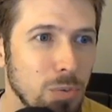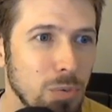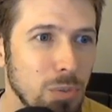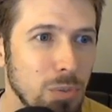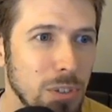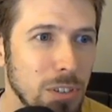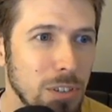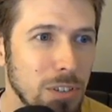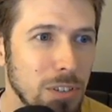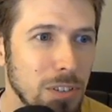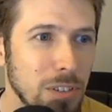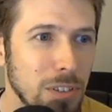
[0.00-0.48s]
We'll
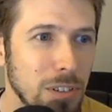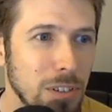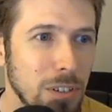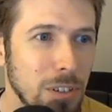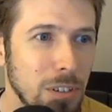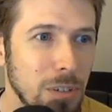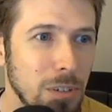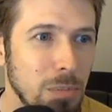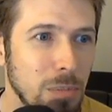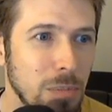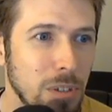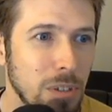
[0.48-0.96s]
get to
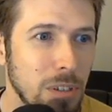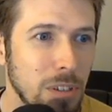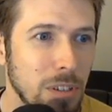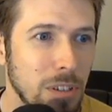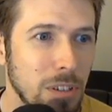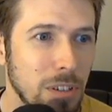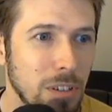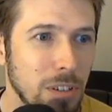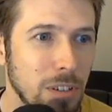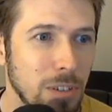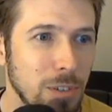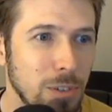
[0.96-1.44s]
him
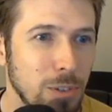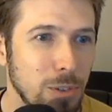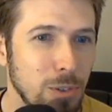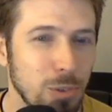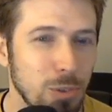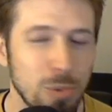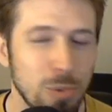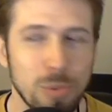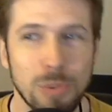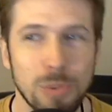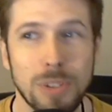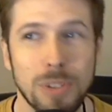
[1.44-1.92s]
in
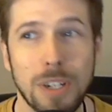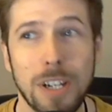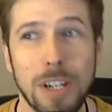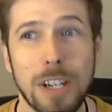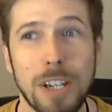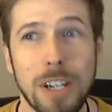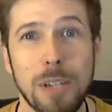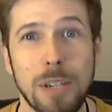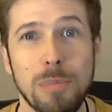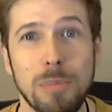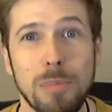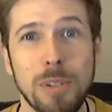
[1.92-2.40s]
due
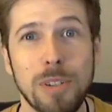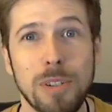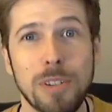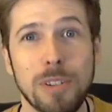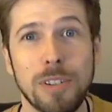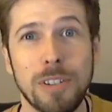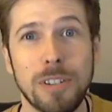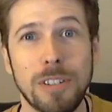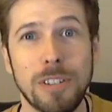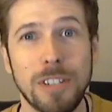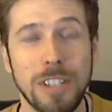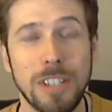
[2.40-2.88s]
time
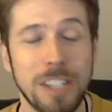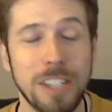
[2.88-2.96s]
here.